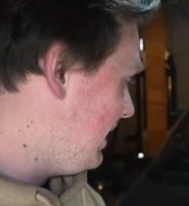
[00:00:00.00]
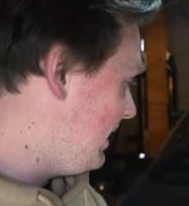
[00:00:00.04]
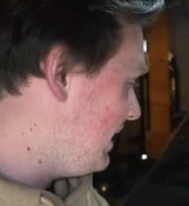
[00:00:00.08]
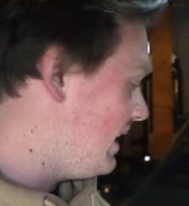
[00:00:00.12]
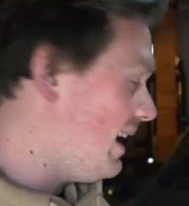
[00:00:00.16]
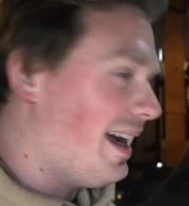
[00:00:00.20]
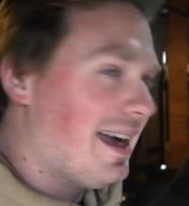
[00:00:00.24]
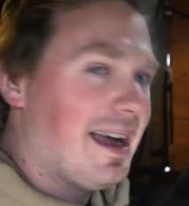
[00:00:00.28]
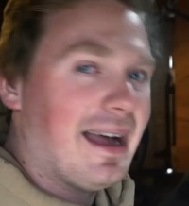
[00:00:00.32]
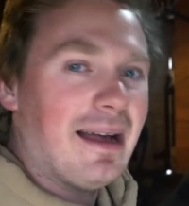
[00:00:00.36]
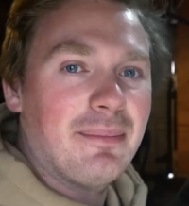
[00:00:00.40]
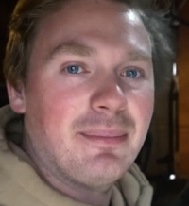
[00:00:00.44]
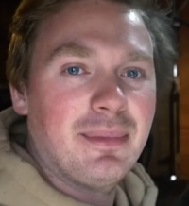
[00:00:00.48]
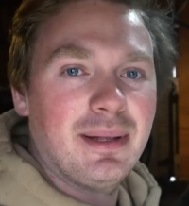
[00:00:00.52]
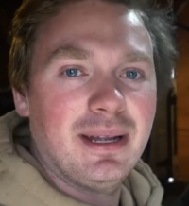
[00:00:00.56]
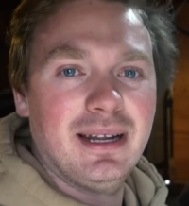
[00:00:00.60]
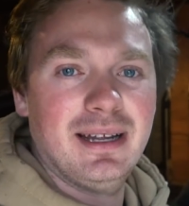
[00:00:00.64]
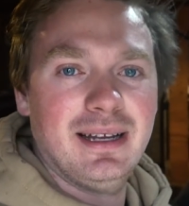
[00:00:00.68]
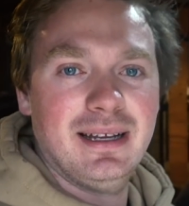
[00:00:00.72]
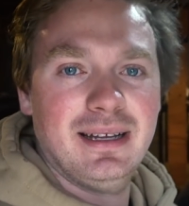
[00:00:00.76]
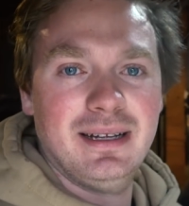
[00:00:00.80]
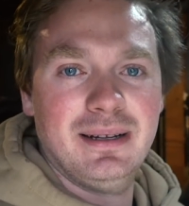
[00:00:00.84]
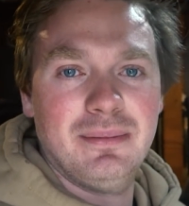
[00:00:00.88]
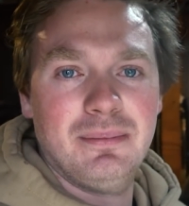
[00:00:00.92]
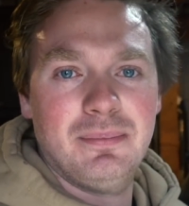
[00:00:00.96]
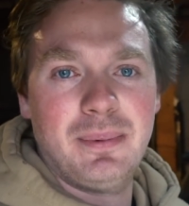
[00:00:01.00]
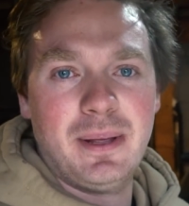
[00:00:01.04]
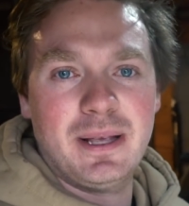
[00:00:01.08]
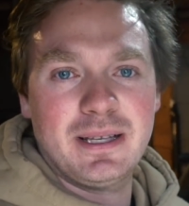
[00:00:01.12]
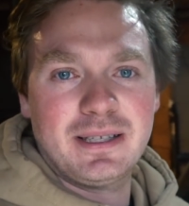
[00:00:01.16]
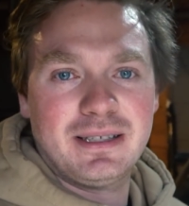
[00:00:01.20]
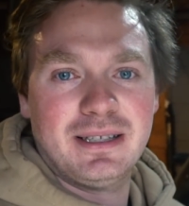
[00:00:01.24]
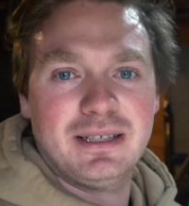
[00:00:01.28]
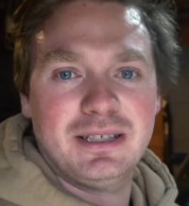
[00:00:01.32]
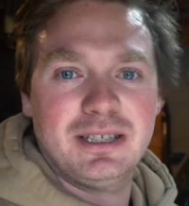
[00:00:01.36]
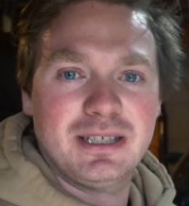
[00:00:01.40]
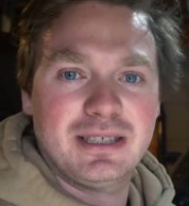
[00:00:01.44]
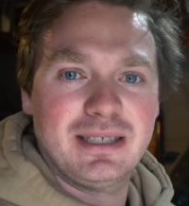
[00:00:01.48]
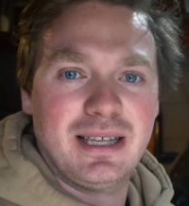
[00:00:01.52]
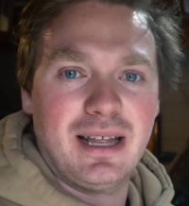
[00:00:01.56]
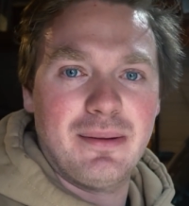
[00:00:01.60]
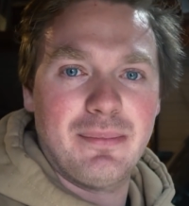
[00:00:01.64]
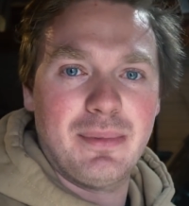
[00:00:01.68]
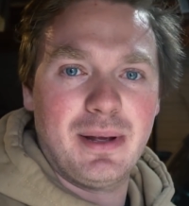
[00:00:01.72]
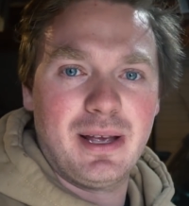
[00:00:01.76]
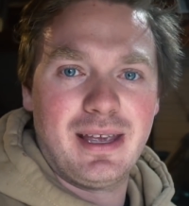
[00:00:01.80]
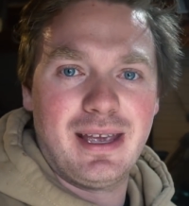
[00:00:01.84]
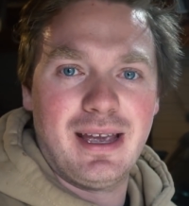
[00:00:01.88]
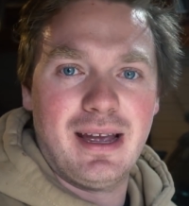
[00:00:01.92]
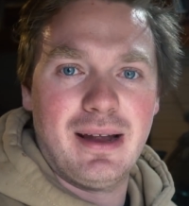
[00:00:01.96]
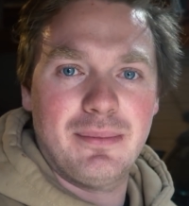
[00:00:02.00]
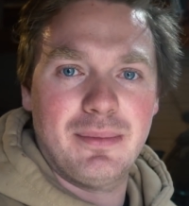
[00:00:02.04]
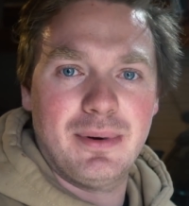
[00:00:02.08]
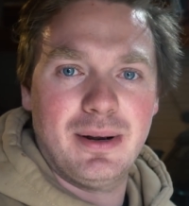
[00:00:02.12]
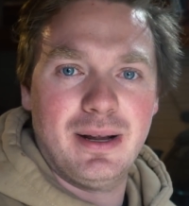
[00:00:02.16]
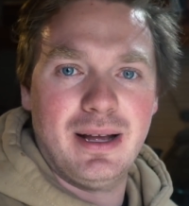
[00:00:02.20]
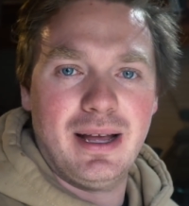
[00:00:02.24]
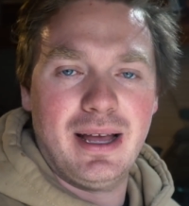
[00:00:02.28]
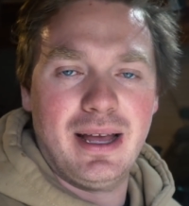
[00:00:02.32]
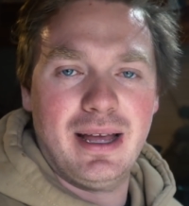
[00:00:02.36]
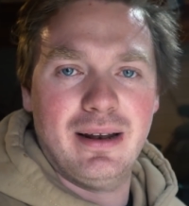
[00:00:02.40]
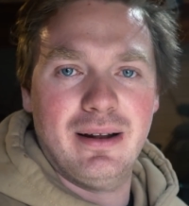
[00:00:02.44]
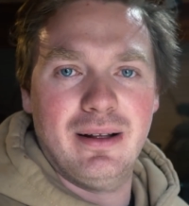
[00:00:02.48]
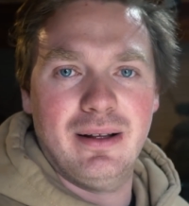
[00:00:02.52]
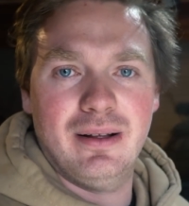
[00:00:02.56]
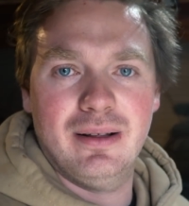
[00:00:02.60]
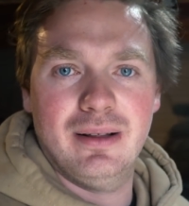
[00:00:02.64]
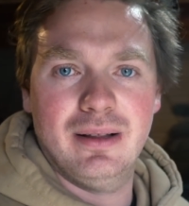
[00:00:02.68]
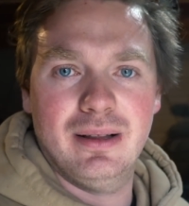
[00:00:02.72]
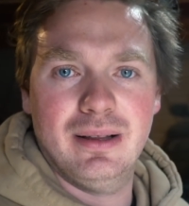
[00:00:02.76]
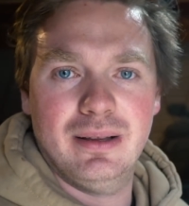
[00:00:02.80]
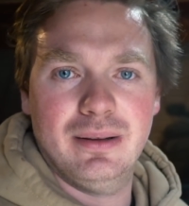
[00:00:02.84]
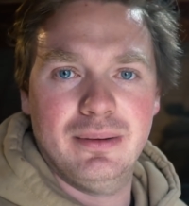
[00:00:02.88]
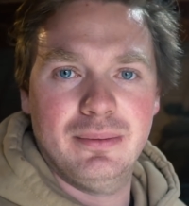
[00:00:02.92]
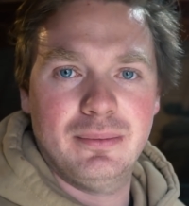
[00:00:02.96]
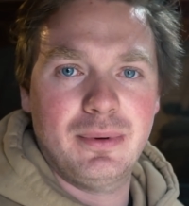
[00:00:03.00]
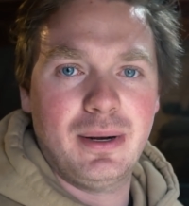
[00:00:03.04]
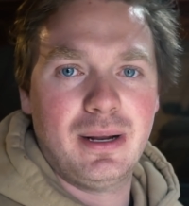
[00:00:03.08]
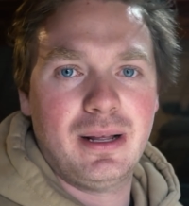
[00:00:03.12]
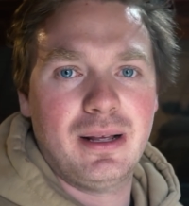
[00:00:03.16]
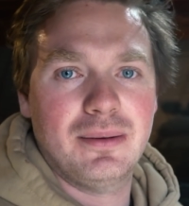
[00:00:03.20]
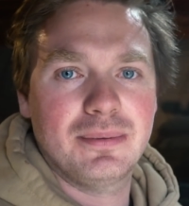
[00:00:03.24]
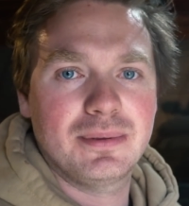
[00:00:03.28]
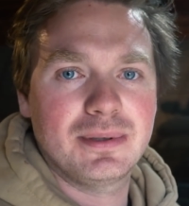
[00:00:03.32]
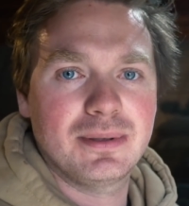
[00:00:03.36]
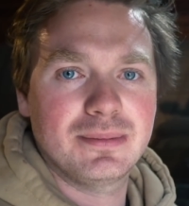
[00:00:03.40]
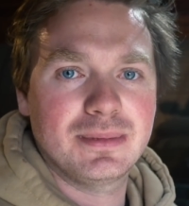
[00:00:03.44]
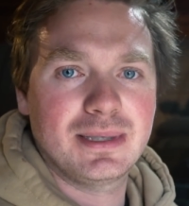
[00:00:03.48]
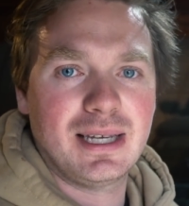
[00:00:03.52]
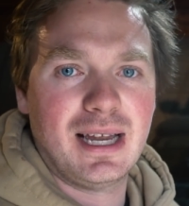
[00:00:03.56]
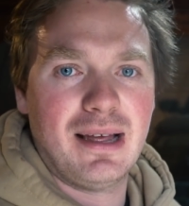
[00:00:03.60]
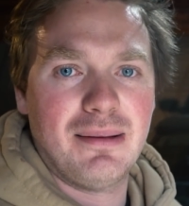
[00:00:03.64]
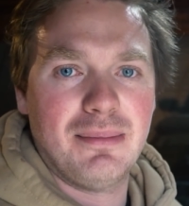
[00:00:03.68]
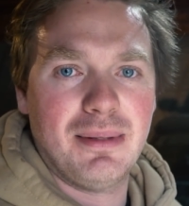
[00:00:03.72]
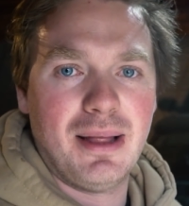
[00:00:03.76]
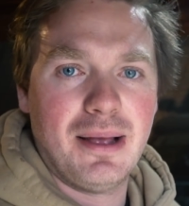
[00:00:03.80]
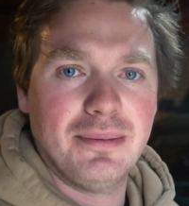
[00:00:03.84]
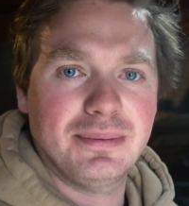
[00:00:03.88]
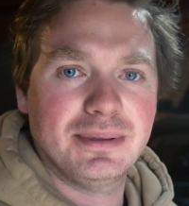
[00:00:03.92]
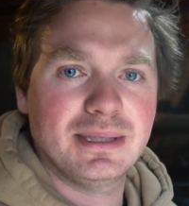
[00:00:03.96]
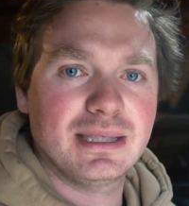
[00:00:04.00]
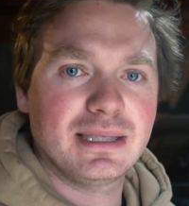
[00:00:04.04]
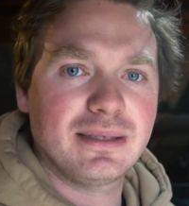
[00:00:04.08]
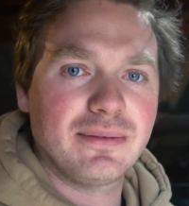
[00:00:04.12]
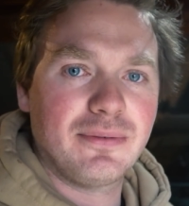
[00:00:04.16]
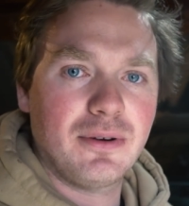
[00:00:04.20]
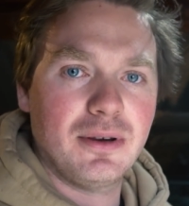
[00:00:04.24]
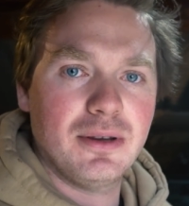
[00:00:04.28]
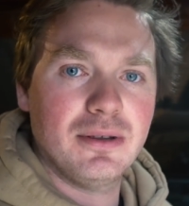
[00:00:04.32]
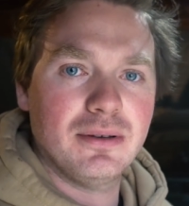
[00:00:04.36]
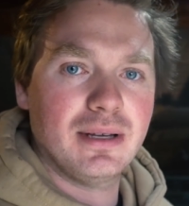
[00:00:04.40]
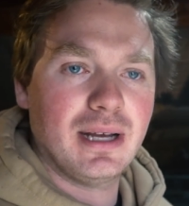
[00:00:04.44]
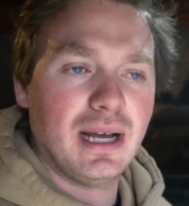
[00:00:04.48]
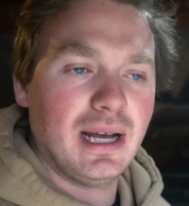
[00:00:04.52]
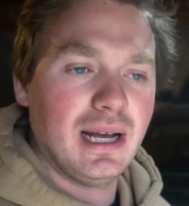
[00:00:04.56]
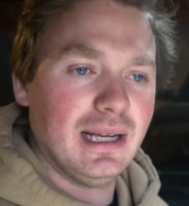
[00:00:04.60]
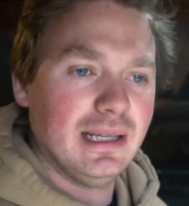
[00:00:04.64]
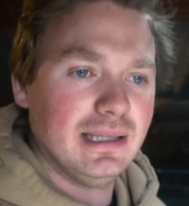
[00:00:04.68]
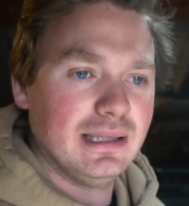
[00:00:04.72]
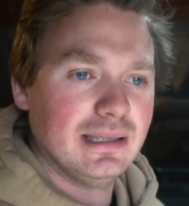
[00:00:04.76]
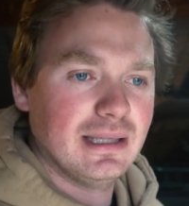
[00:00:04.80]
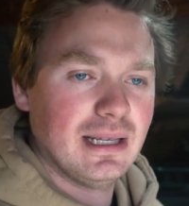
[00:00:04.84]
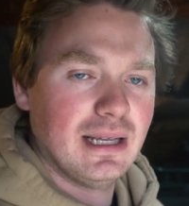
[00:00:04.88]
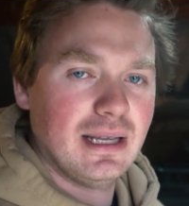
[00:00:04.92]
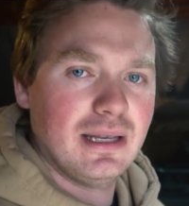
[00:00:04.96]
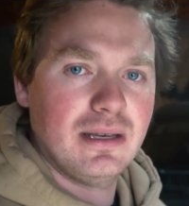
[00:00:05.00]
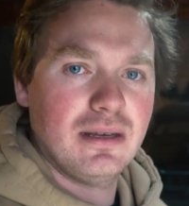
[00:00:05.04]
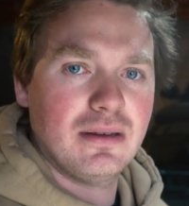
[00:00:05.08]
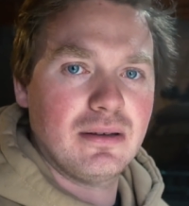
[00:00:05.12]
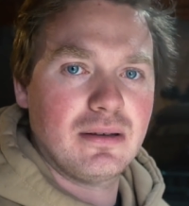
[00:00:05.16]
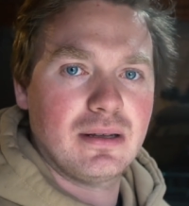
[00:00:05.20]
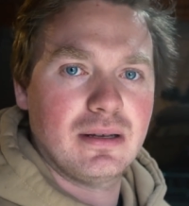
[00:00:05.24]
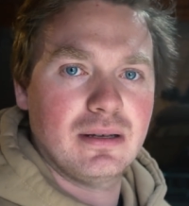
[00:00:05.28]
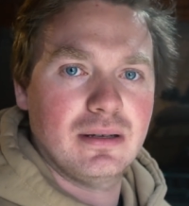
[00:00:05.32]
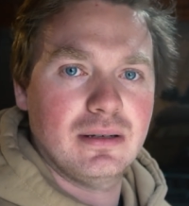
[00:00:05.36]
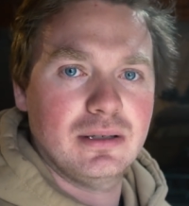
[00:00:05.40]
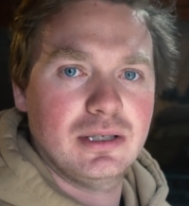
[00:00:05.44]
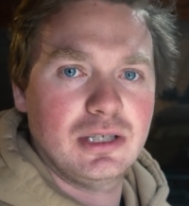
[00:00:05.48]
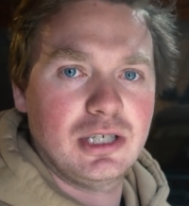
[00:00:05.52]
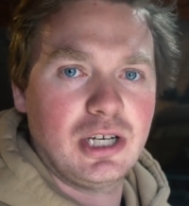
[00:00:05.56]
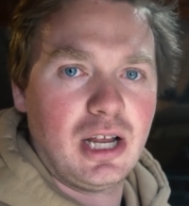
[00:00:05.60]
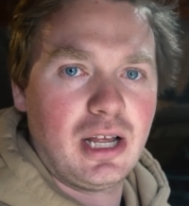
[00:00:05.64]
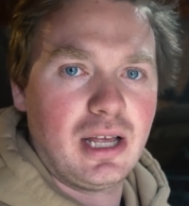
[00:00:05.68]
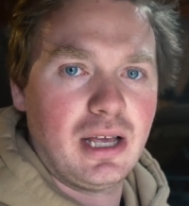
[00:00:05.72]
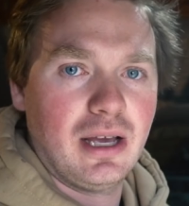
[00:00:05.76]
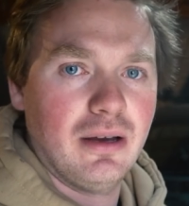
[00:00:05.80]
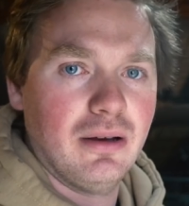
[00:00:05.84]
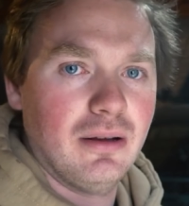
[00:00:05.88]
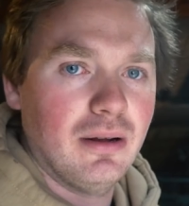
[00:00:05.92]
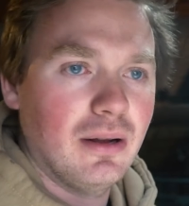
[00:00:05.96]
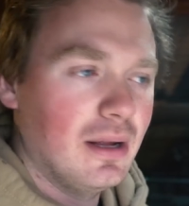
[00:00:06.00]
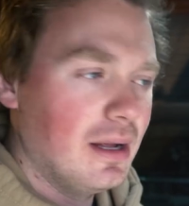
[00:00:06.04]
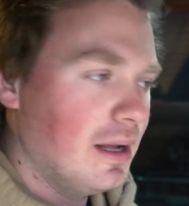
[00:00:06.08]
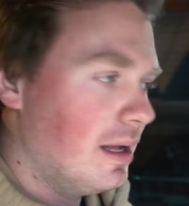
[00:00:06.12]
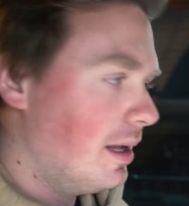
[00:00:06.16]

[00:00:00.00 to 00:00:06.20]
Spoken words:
yeah, I'm gonna basically just set up my camera and I'll rig up some time lapses for you guys and you can check out.